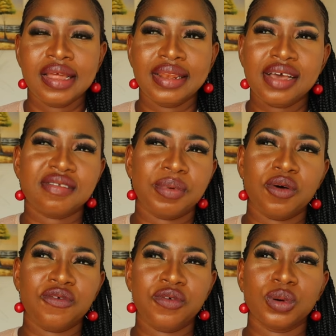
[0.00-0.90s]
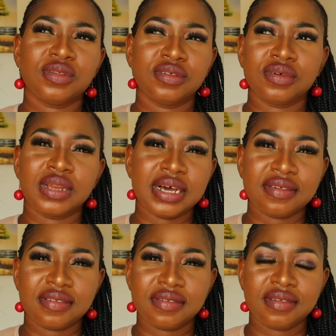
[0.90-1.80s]
That's about
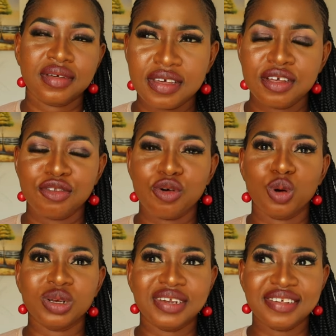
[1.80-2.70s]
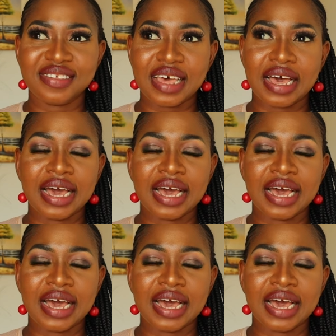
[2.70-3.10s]
$40 on data.